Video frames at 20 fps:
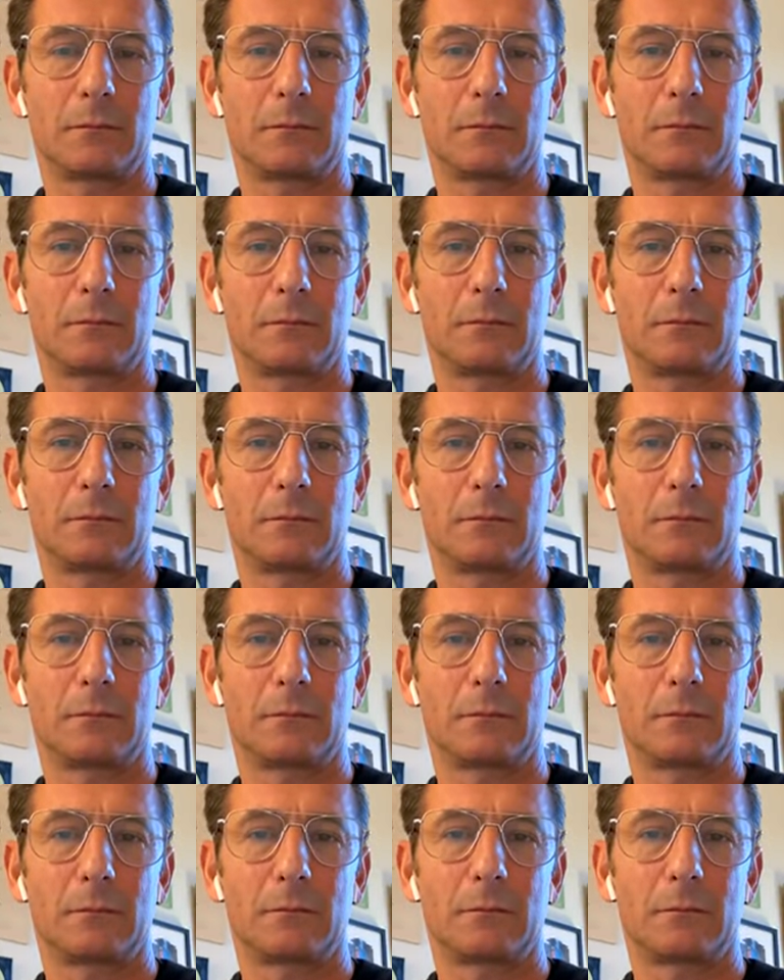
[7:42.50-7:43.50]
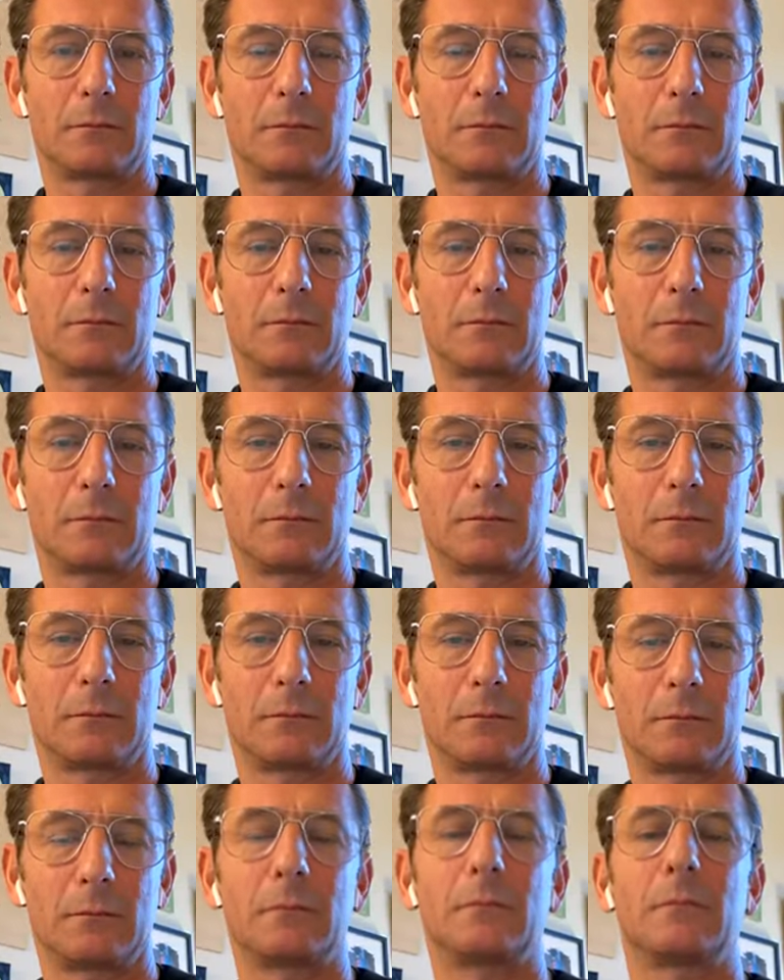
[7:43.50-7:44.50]

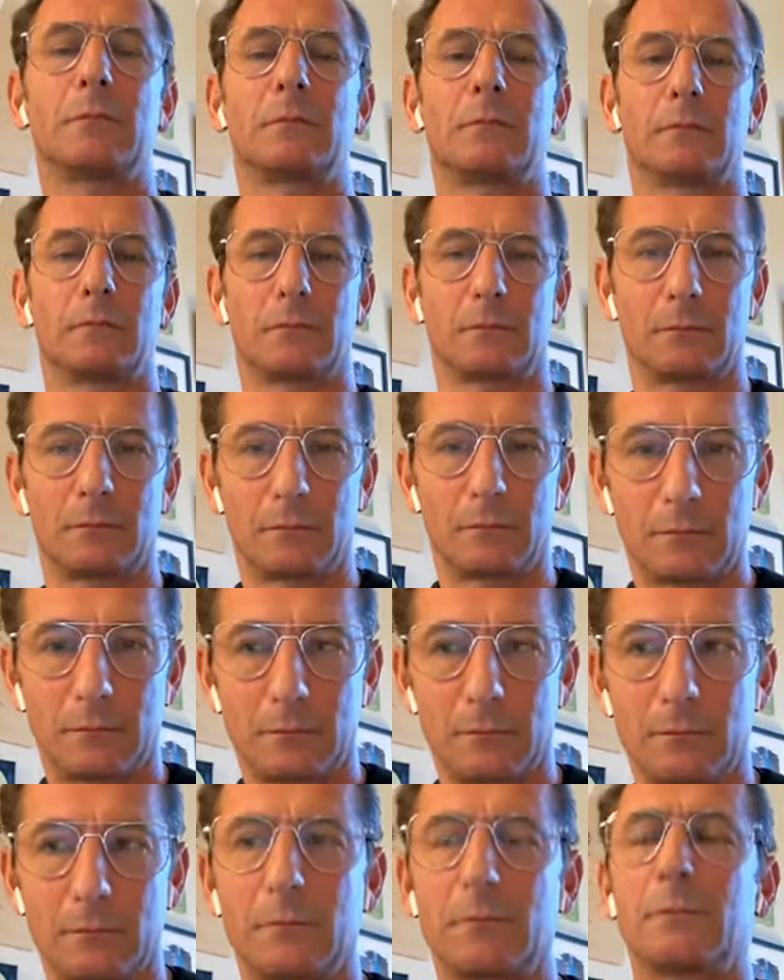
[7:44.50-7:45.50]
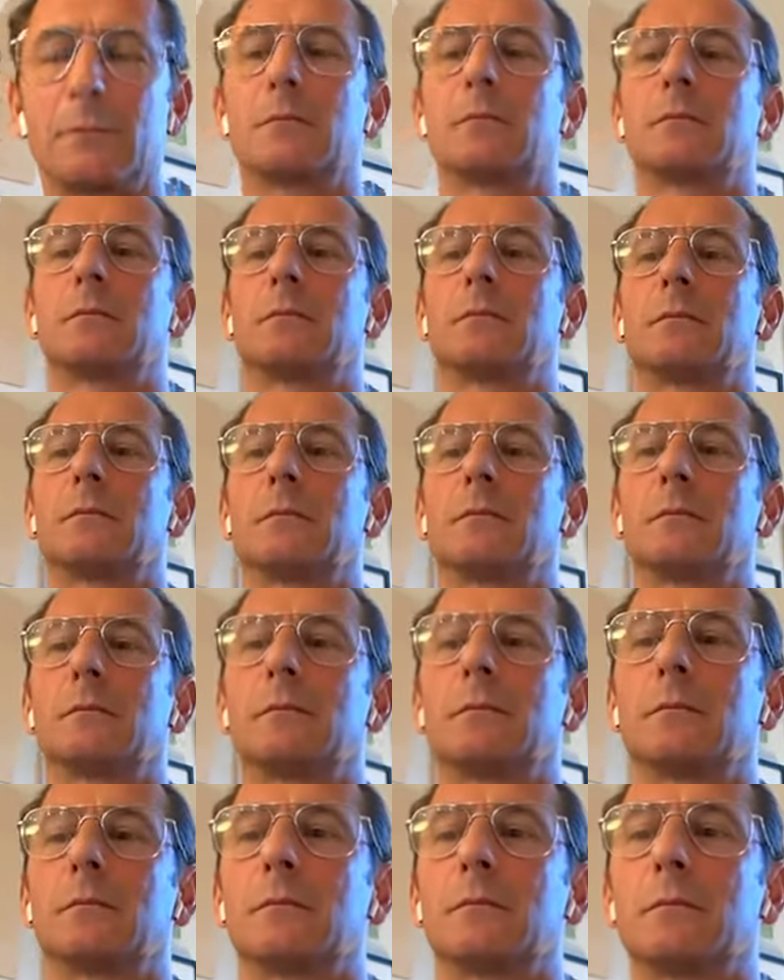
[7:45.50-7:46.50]

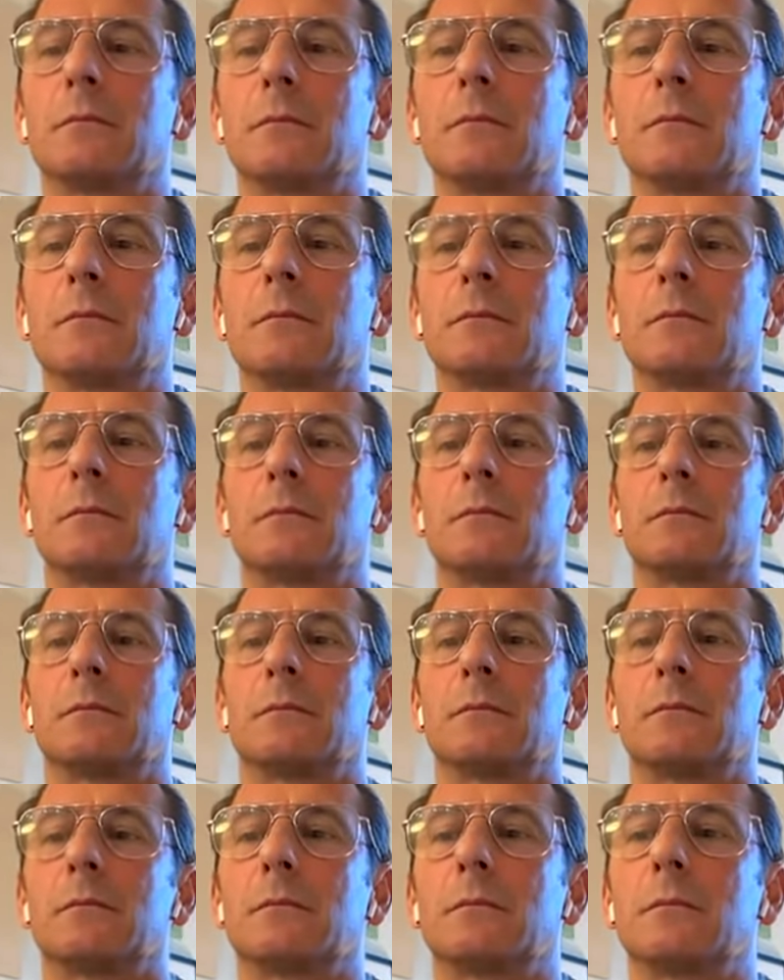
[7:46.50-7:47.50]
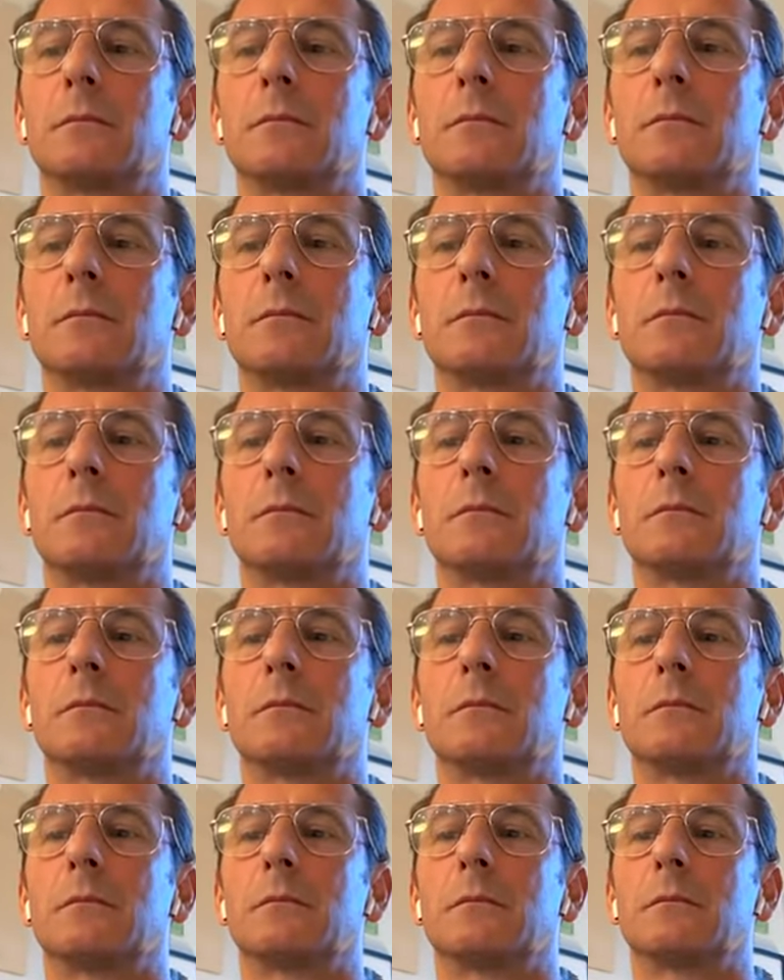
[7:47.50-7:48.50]

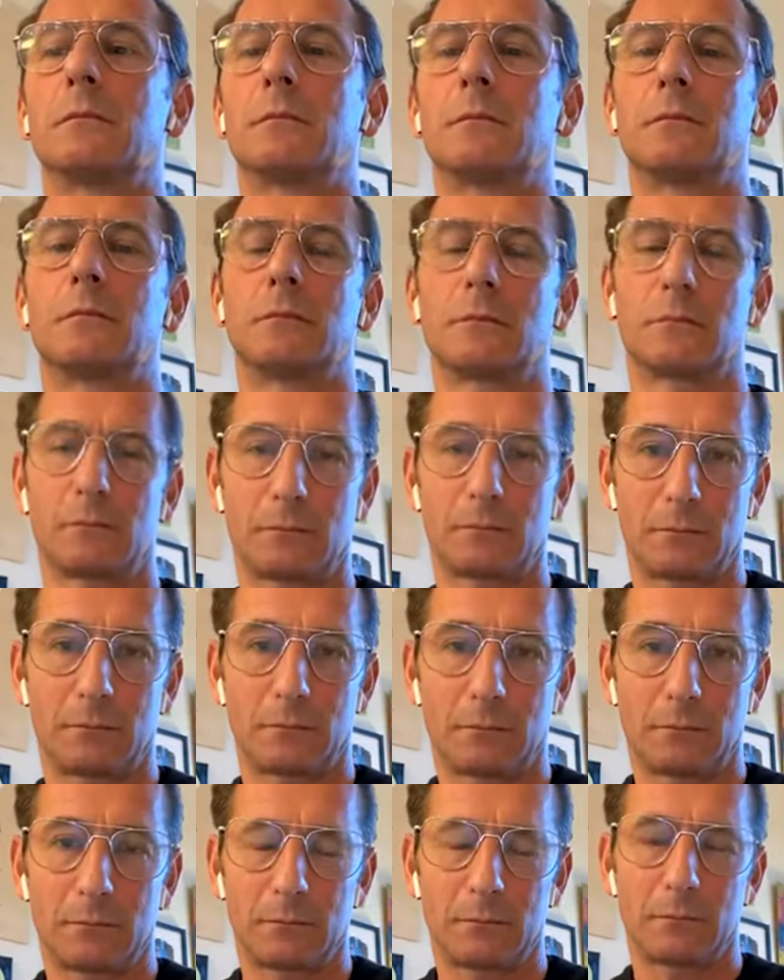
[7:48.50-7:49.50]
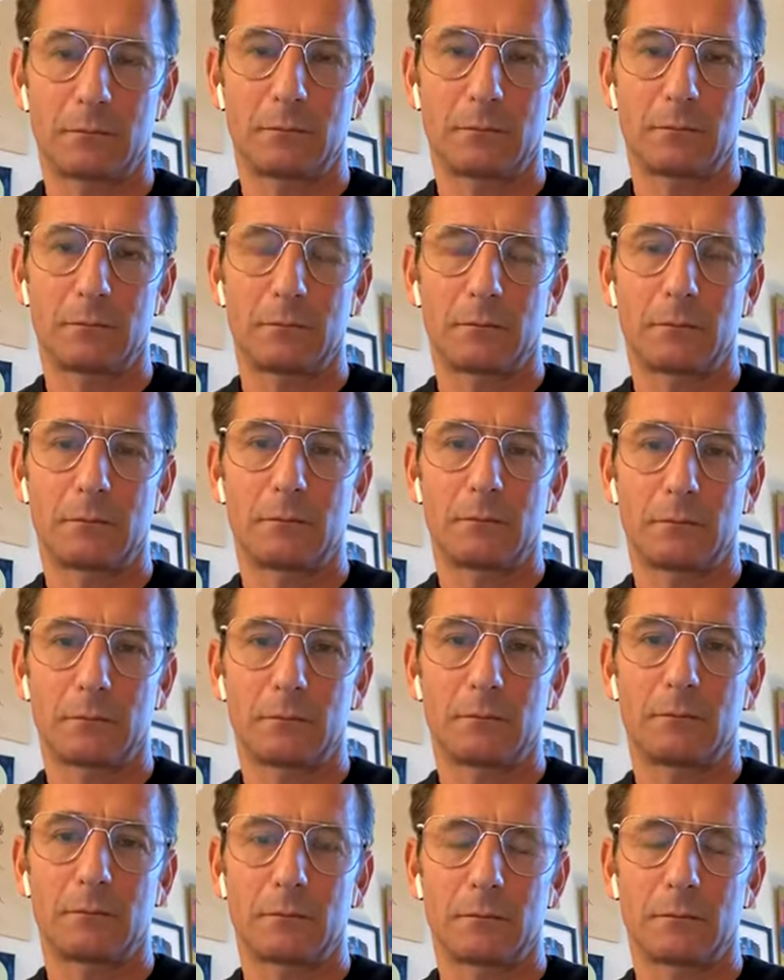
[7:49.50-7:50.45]
This person isn't speaking.